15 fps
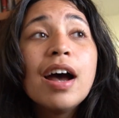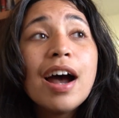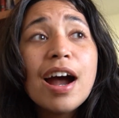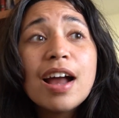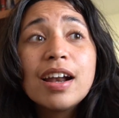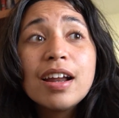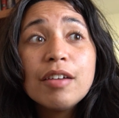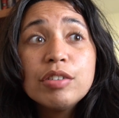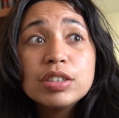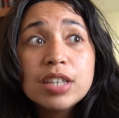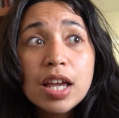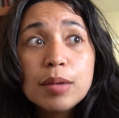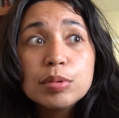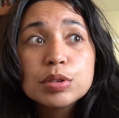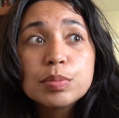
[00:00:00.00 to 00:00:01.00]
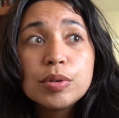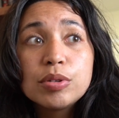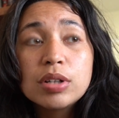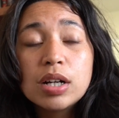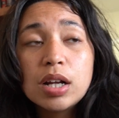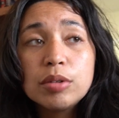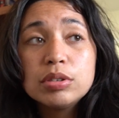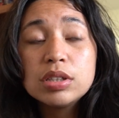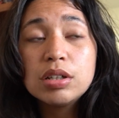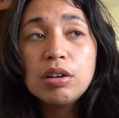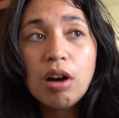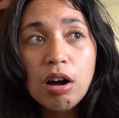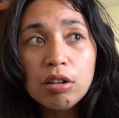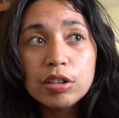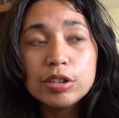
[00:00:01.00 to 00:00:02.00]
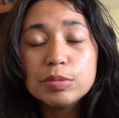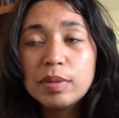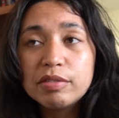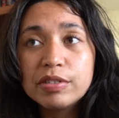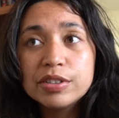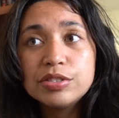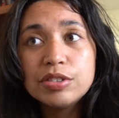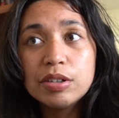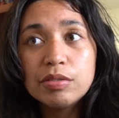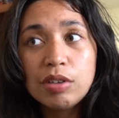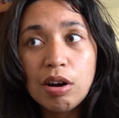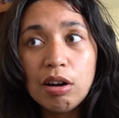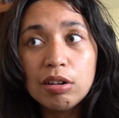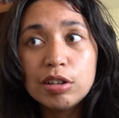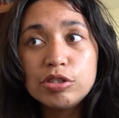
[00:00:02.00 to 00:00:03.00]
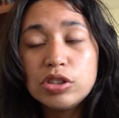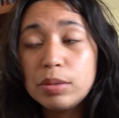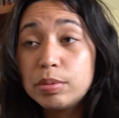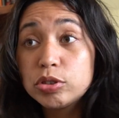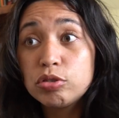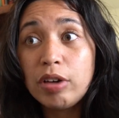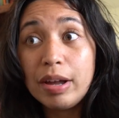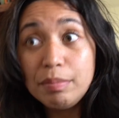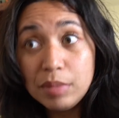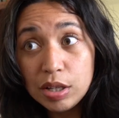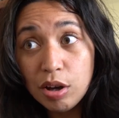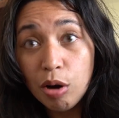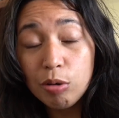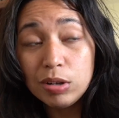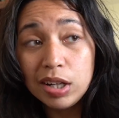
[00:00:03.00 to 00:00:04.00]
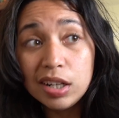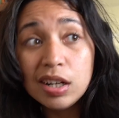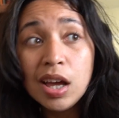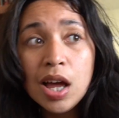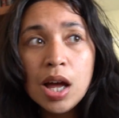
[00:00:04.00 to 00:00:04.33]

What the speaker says: I didn't have a tablespoon, and I was in college, my first year of college. They prescribed me codeine.